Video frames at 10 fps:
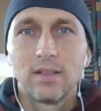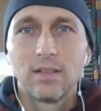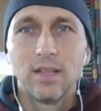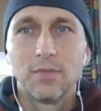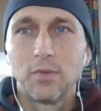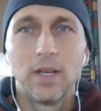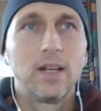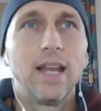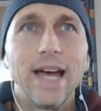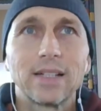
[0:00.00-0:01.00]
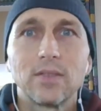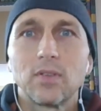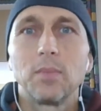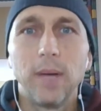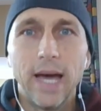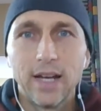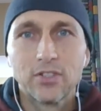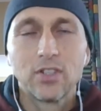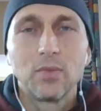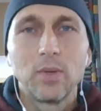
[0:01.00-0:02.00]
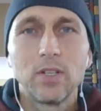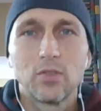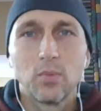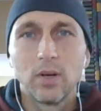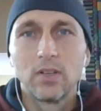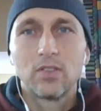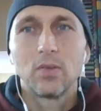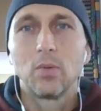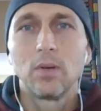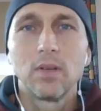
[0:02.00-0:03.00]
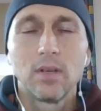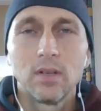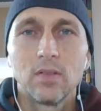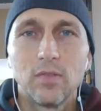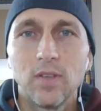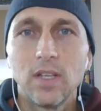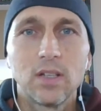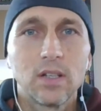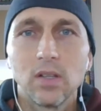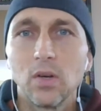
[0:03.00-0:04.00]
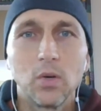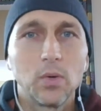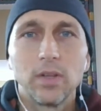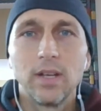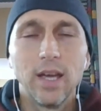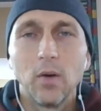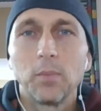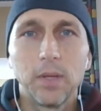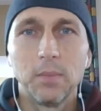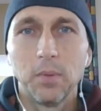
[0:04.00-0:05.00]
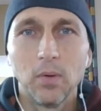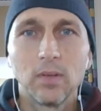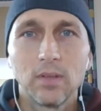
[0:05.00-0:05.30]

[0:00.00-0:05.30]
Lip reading: If in an act of compassion, we just wanted to feed, clothe, and help people,